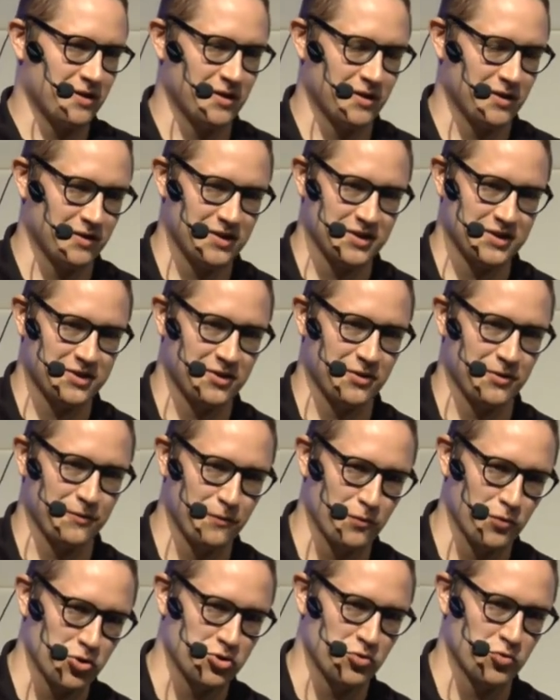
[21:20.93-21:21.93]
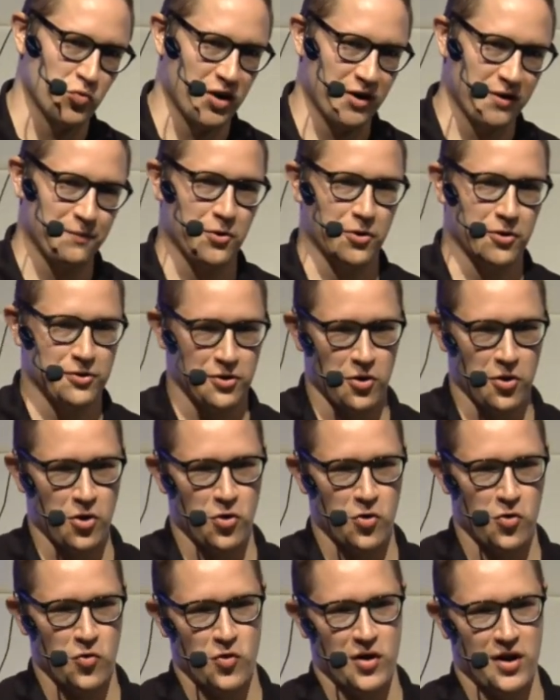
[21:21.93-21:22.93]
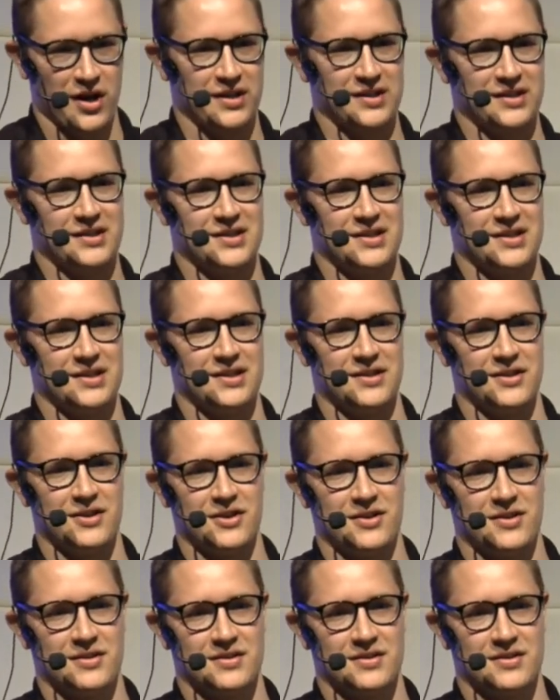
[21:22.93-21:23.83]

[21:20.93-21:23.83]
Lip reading: is the version 1.0, and the